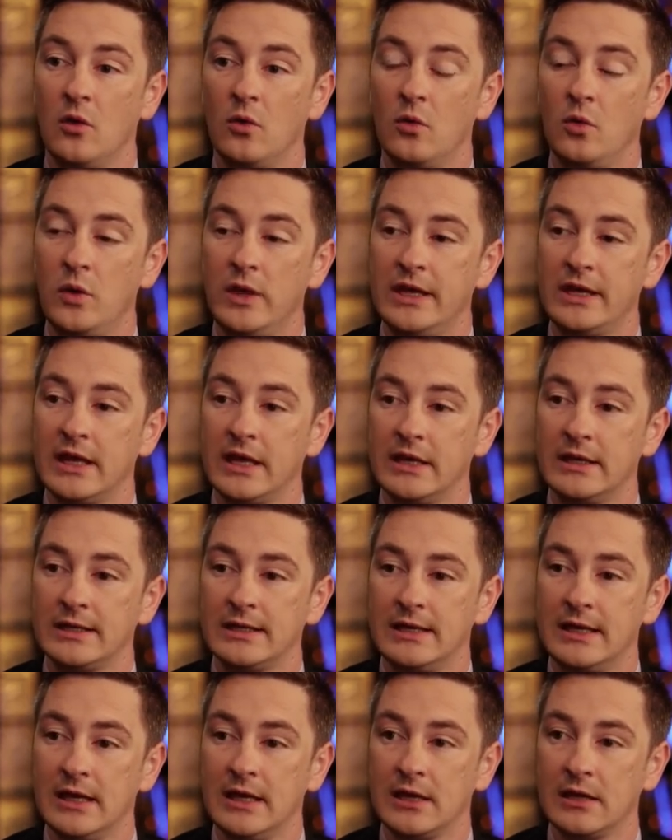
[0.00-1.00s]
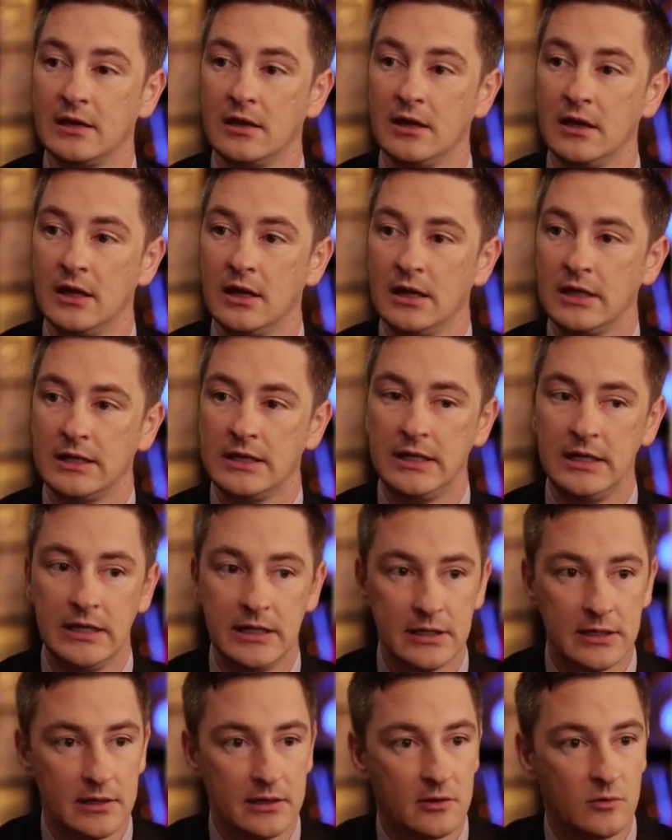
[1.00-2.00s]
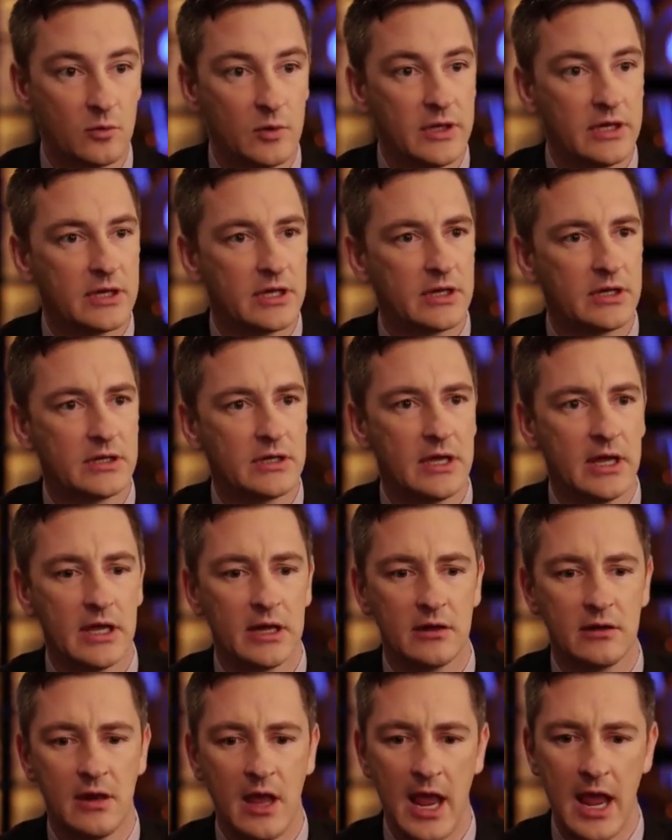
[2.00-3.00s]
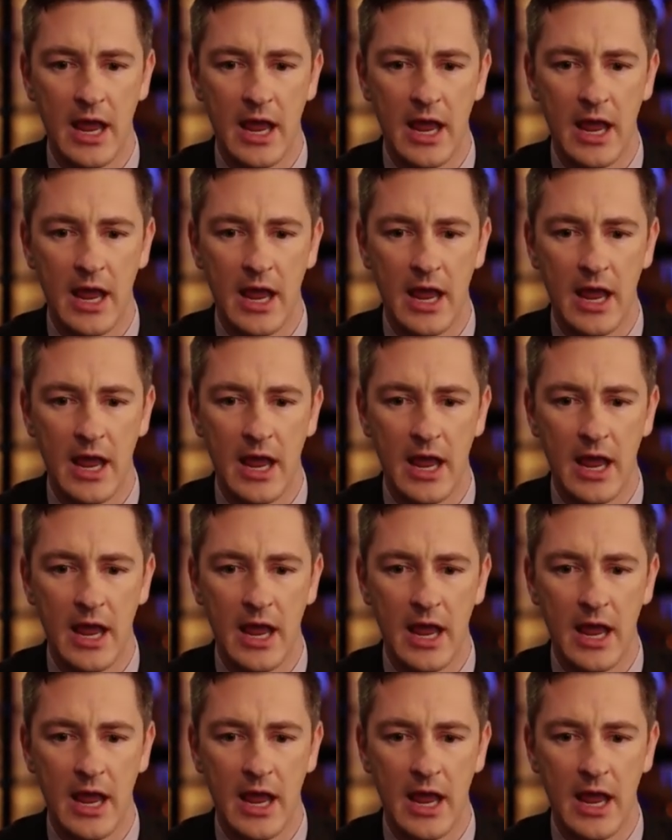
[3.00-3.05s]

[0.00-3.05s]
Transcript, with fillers: we can get heated and we can get